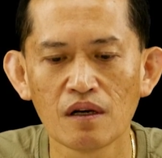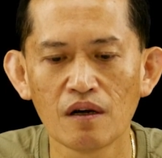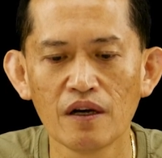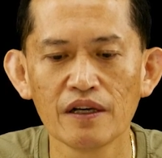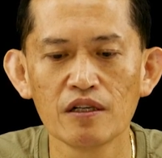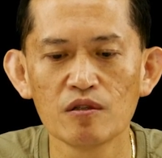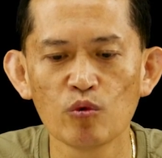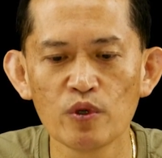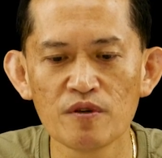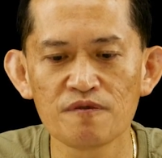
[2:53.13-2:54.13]
All right,
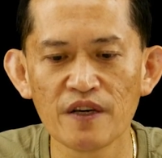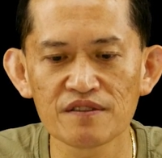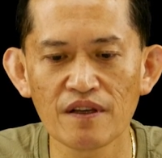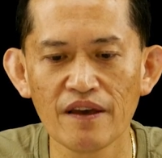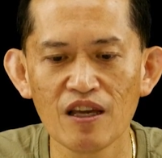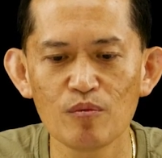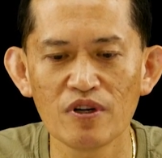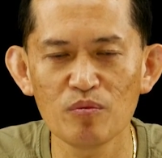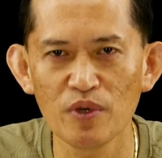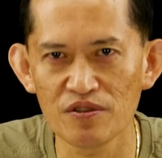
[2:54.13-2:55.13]
when it affects the hammer,
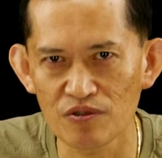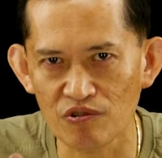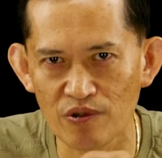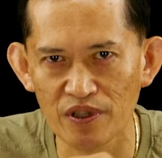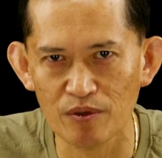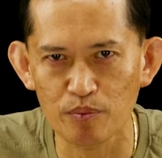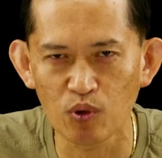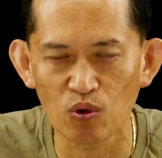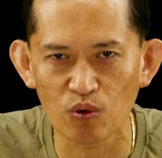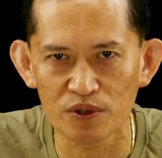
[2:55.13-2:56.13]
that means your trigger
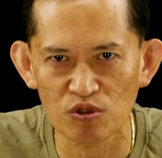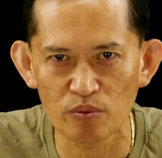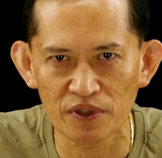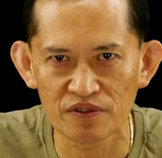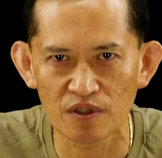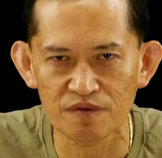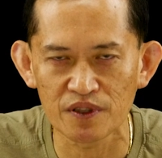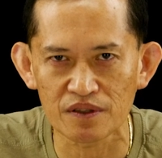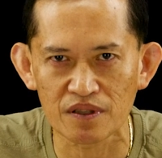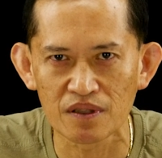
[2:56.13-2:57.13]
pull is going to be
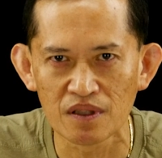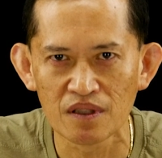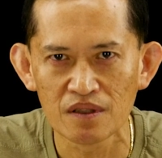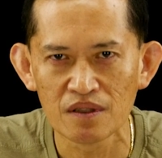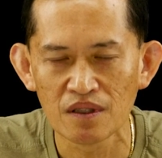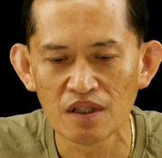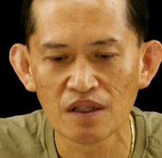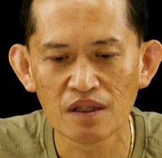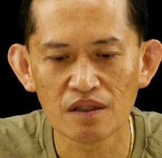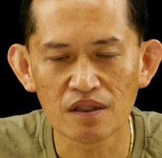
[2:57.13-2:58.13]
different.
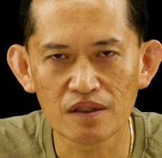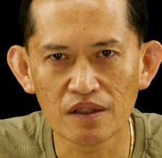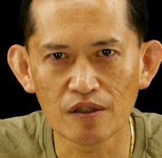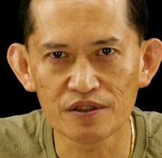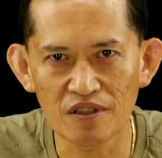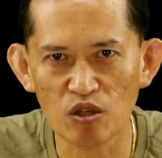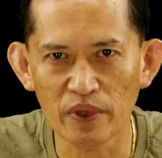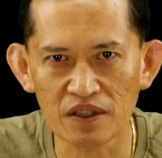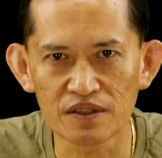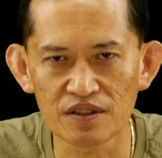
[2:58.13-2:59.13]
You know, it's not going to
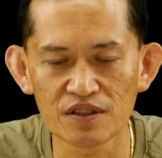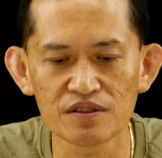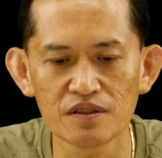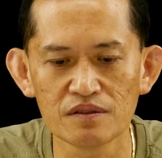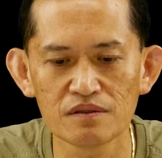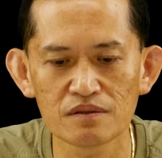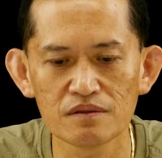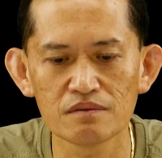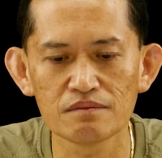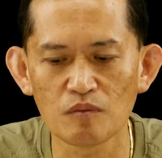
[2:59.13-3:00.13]
be consistent.
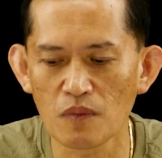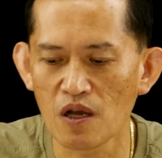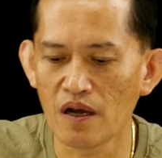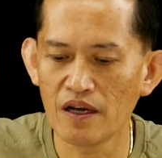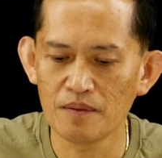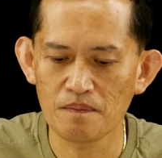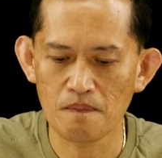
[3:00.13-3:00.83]
All right.